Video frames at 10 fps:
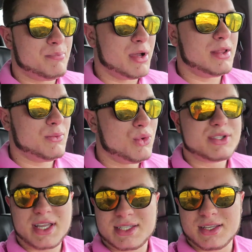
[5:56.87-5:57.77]
But we'll
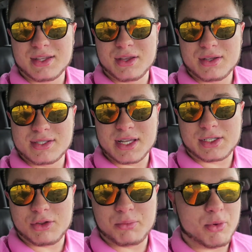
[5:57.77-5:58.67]
stick to the
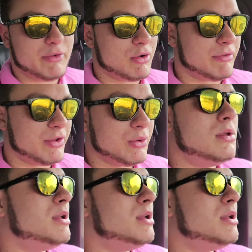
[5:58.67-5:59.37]
movie review.